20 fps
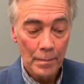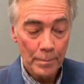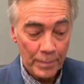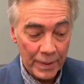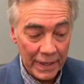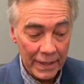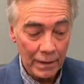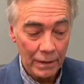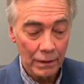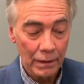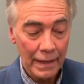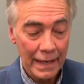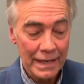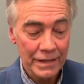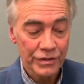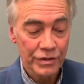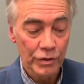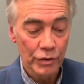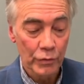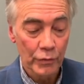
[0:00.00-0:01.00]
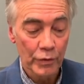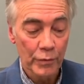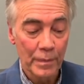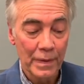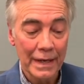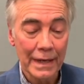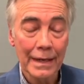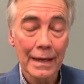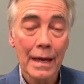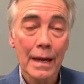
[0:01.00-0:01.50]
Penal has to do with
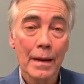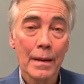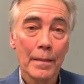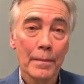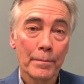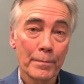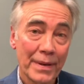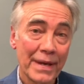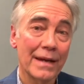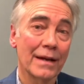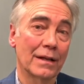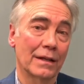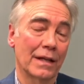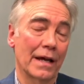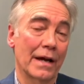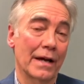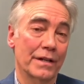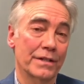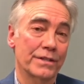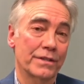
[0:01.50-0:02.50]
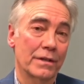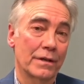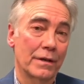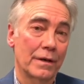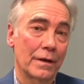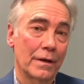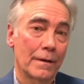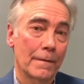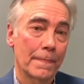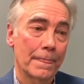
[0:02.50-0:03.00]
being penalized,
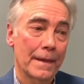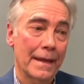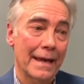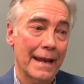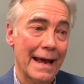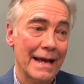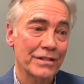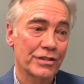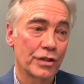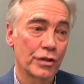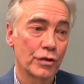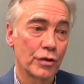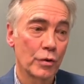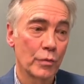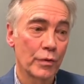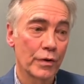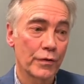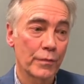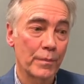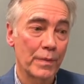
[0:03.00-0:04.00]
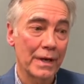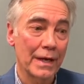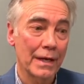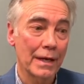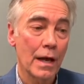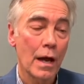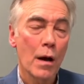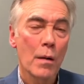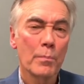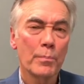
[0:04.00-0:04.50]
it has to do with
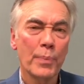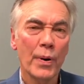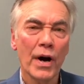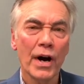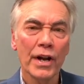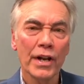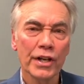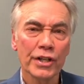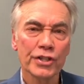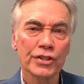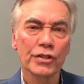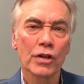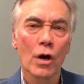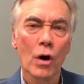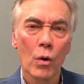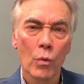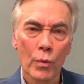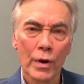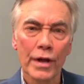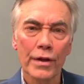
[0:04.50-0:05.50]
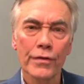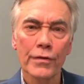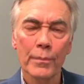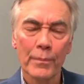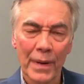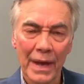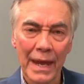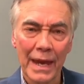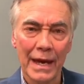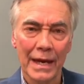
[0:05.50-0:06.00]
being punished with
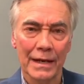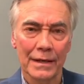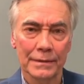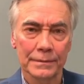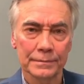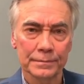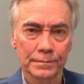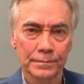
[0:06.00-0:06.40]
pain.